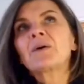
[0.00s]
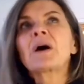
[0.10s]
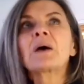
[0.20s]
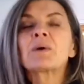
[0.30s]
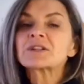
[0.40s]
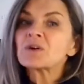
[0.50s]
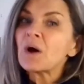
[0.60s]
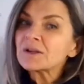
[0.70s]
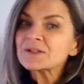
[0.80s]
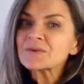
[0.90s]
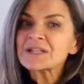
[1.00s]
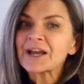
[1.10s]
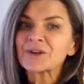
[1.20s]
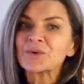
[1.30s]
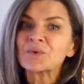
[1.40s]
I want to also
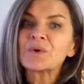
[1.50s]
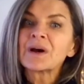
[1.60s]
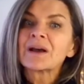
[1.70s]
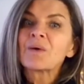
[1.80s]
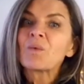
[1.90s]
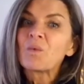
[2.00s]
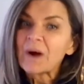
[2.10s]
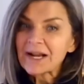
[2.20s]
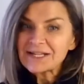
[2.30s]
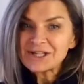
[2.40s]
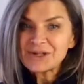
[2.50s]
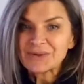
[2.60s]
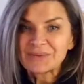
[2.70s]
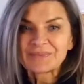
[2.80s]
tell you what I do.